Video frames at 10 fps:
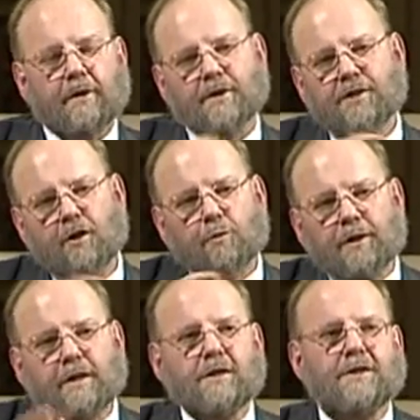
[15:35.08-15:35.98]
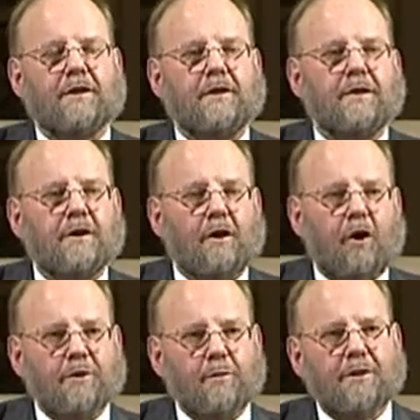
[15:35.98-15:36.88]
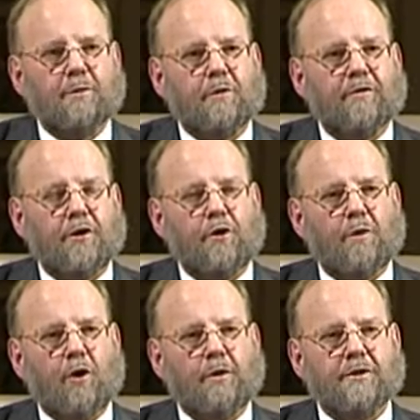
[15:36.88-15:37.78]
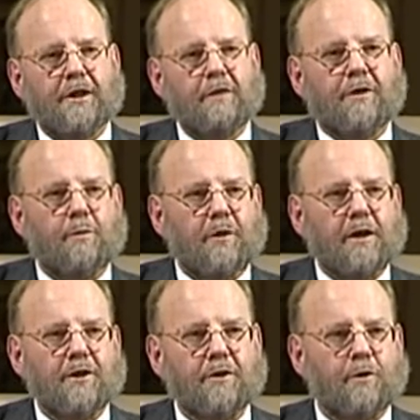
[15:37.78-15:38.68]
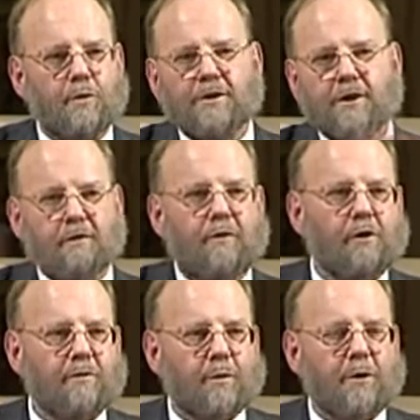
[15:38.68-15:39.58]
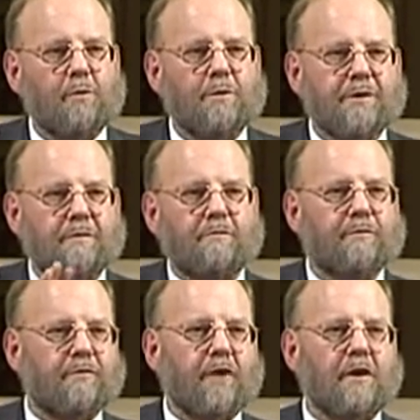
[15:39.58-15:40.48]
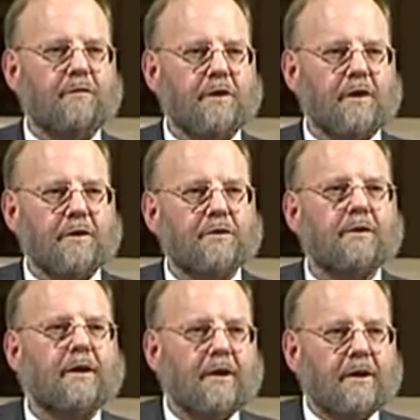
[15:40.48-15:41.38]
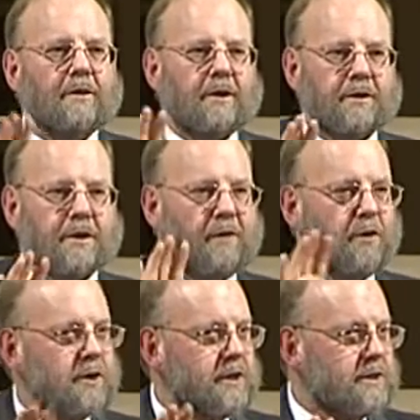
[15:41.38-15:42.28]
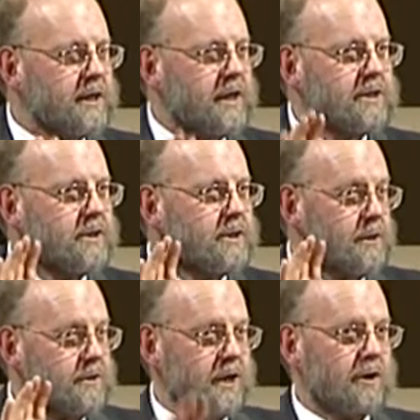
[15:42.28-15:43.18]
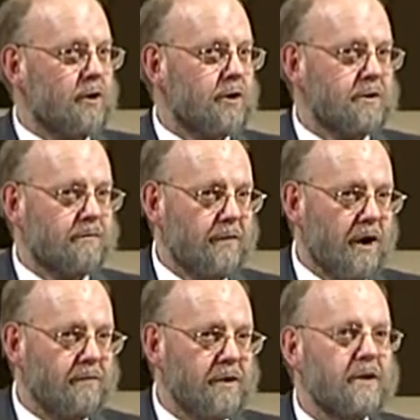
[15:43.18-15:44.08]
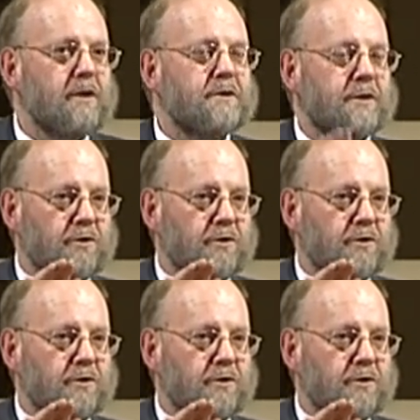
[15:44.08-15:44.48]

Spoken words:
It's terribly easy in the optimism of the new moment to give the impression that we'll solve all of the problems in 5 years. And I've already indicated it'll take longer than 5 years.